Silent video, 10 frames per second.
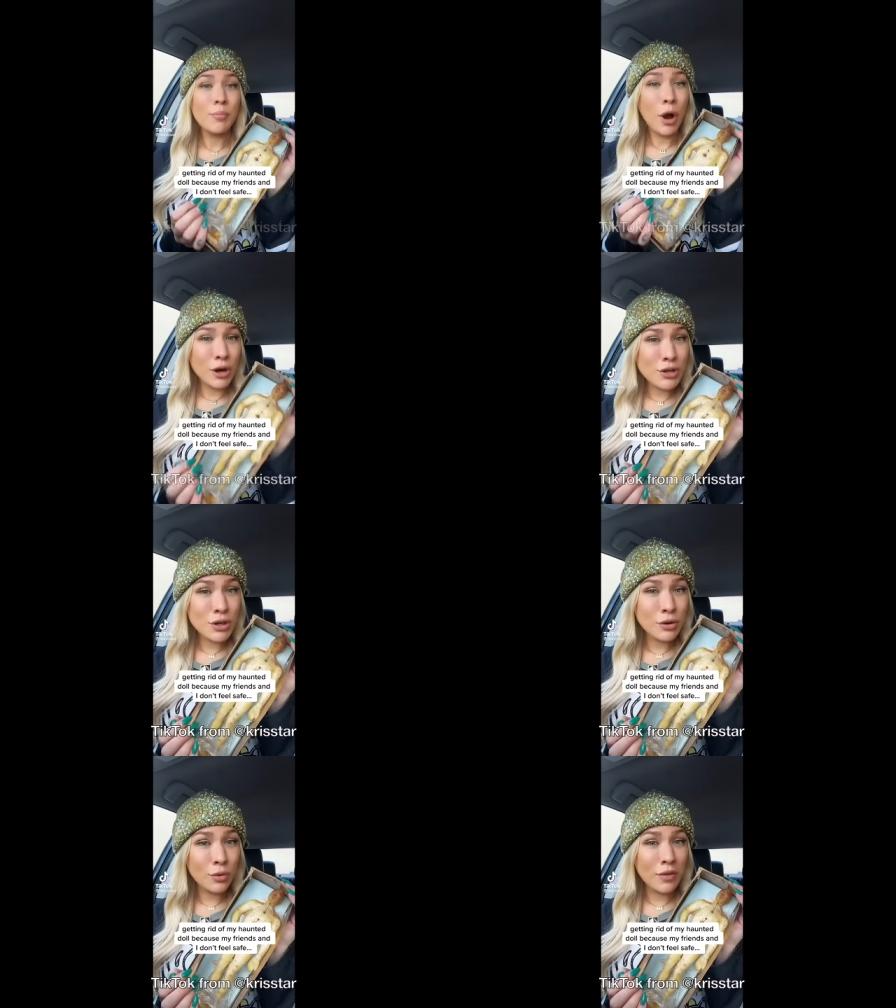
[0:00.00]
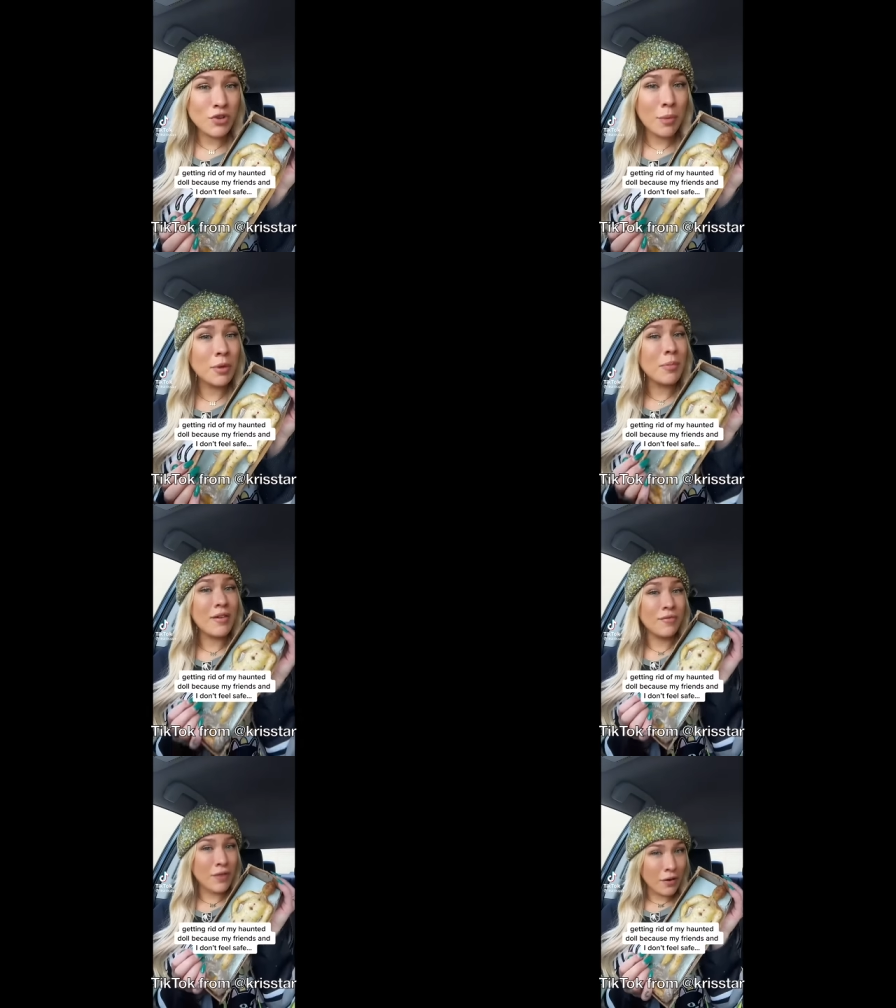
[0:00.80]
Part two of dropping
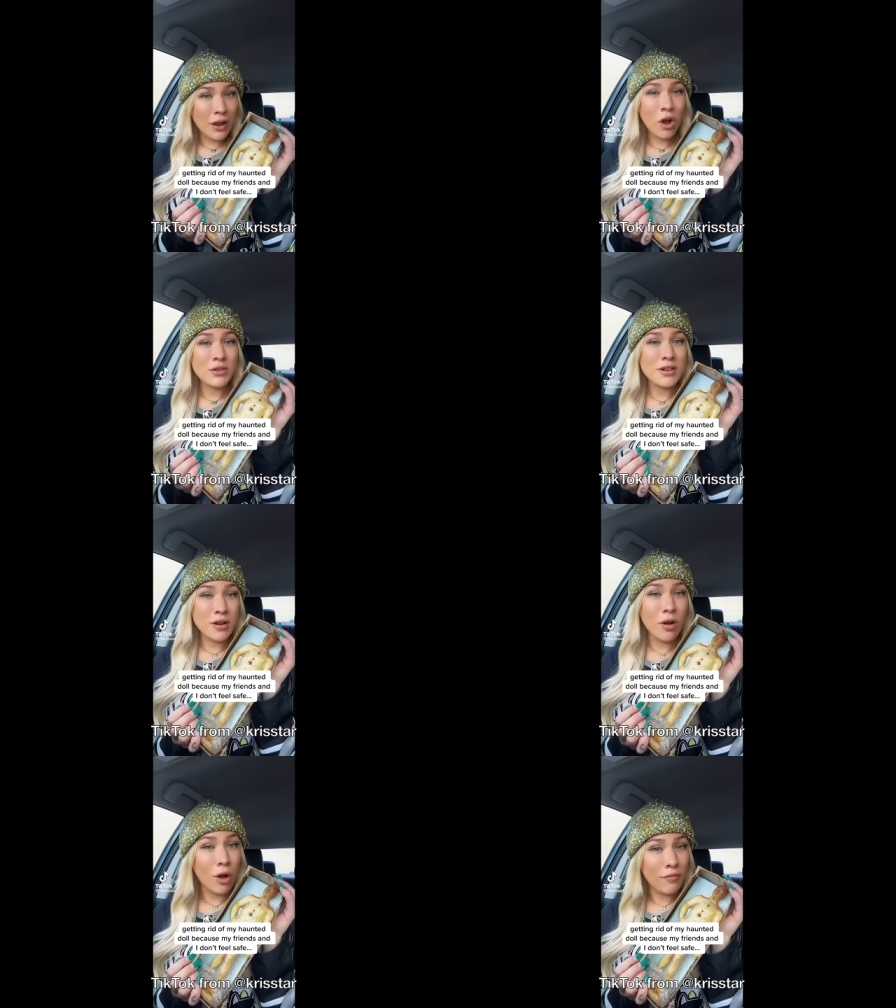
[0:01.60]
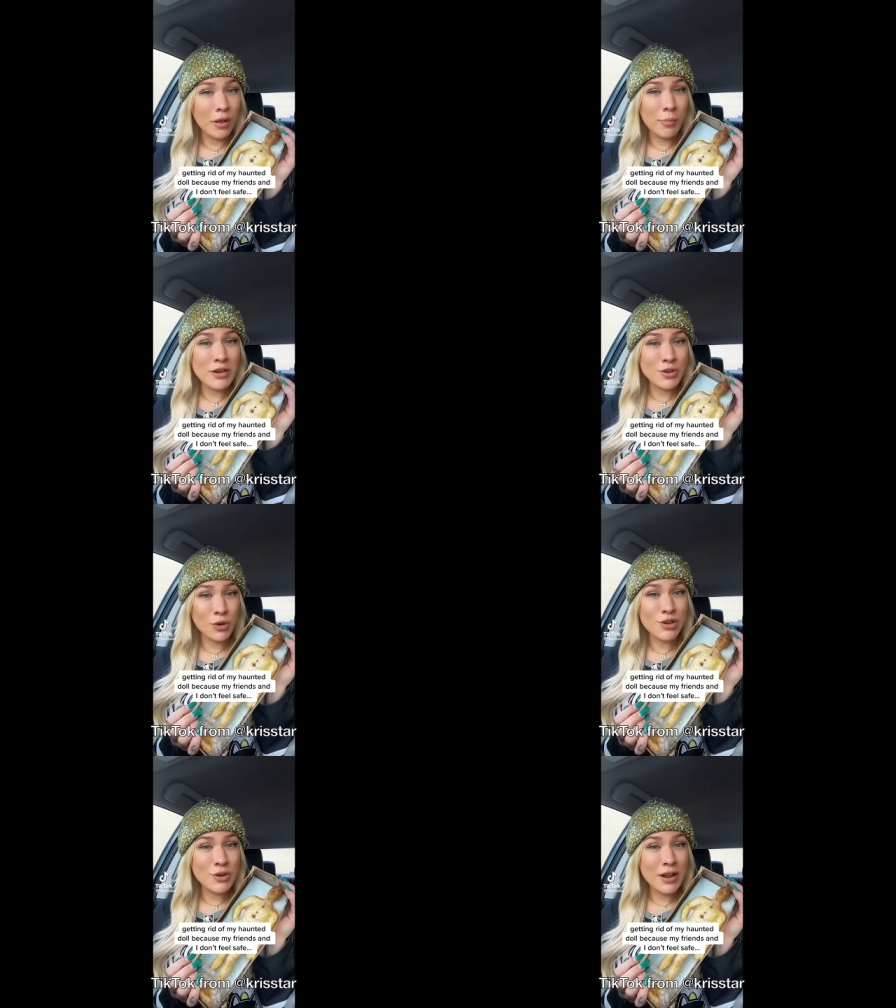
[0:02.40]
my very haunted doll off at my
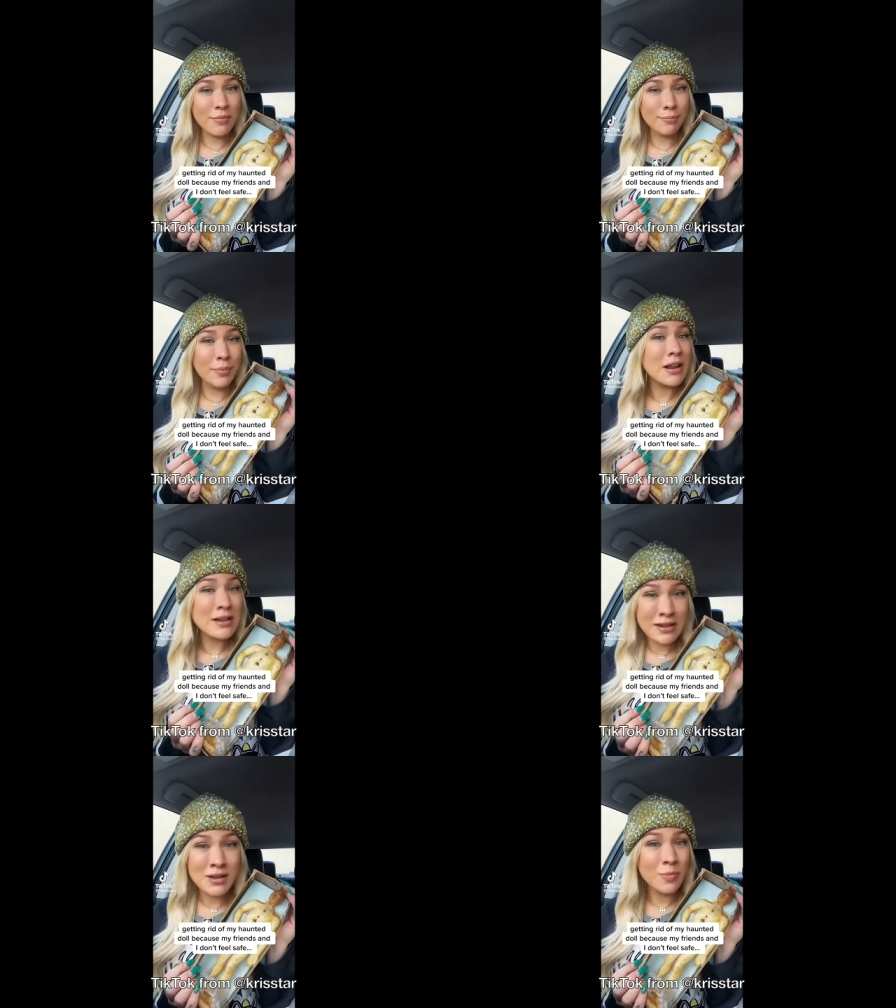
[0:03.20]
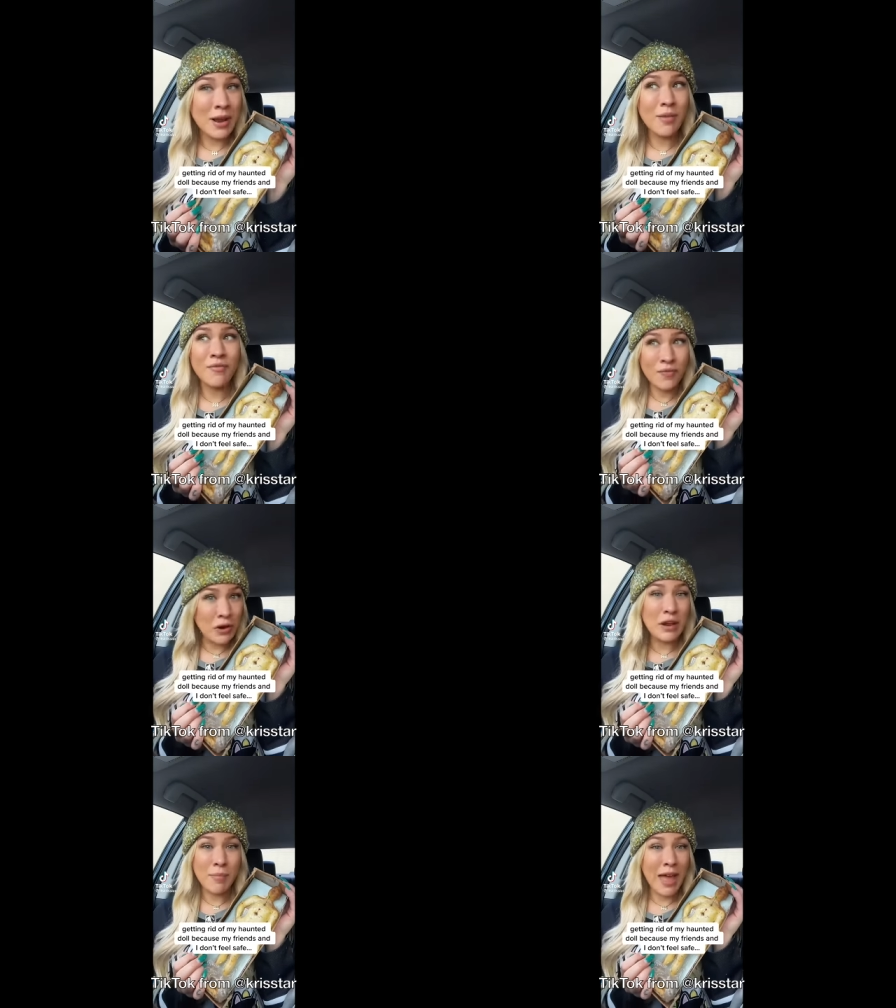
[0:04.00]
storage unit because he's been a
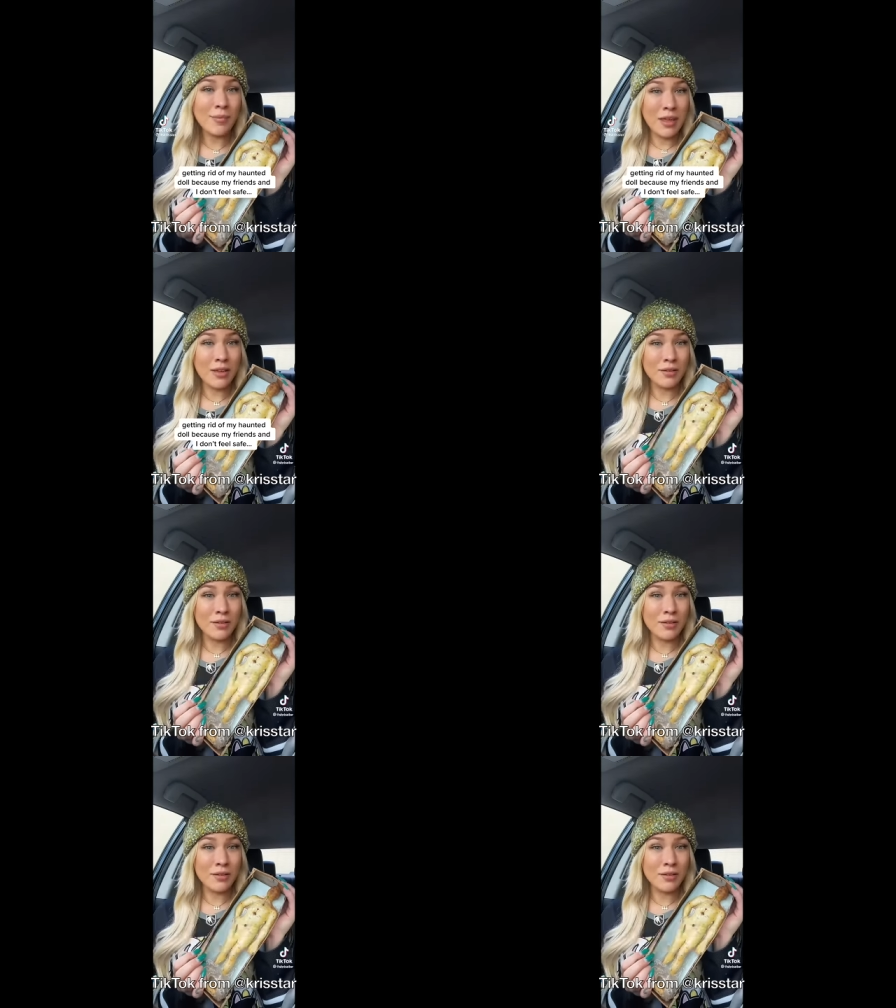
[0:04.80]
very bad man.